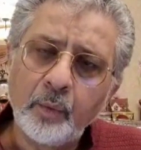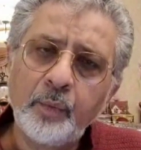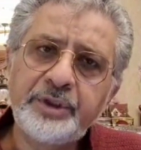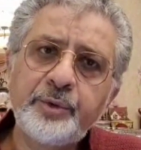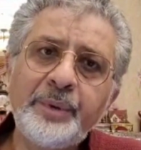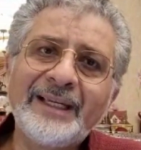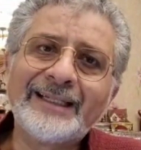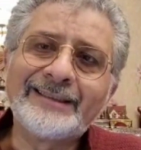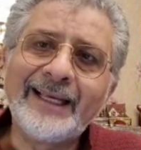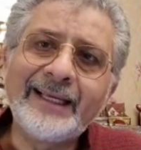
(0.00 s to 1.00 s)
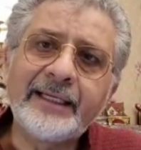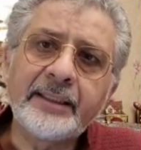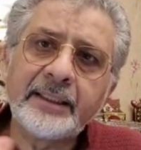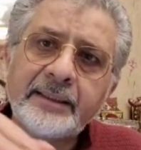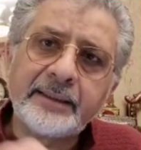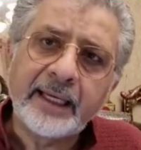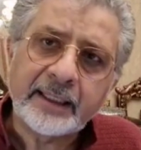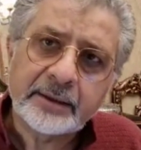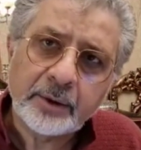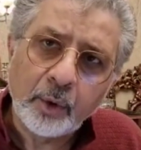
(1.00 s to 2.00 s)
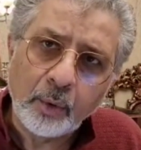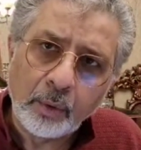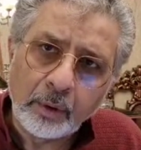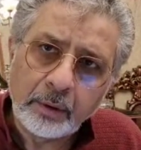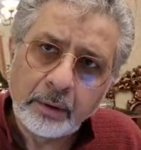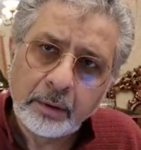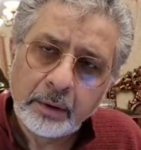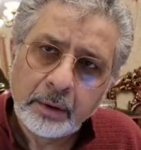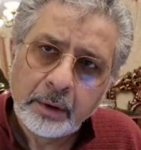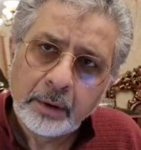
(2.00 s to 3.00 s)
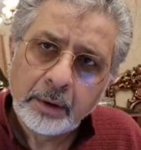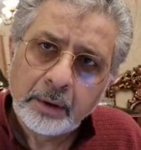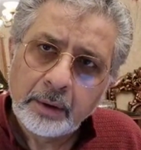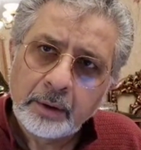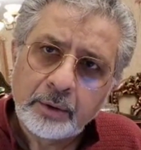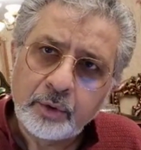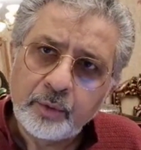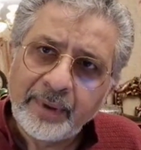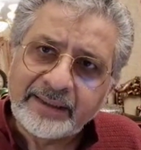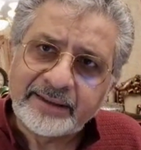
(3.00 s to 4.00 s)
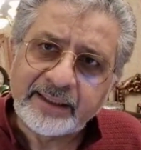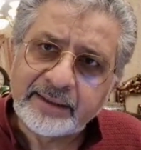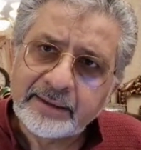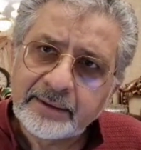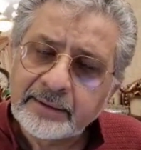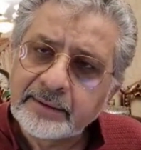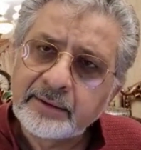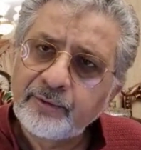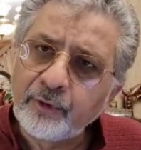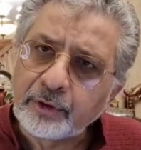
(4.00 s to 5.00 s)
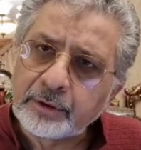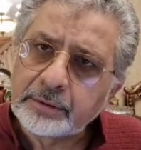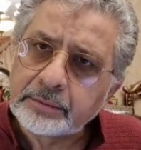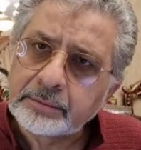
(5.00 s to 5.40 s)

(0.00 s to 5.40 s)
which we can take it in that hole 2 by 6 foot